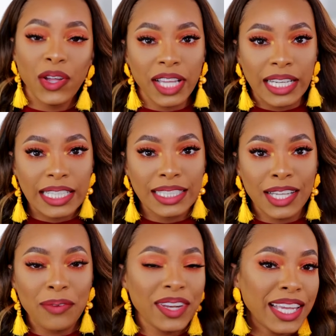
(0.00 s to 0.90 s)
all that good
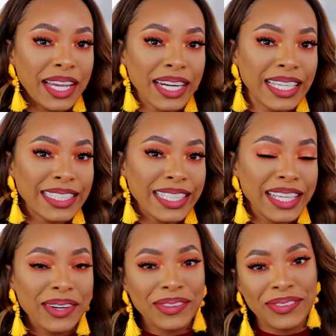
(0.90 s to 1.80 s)
stuff, and here is
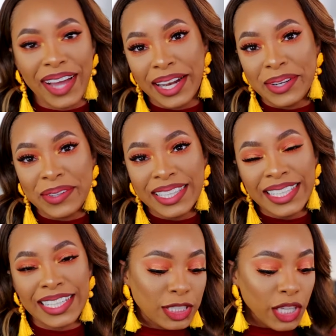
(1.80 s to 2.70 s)
the final look.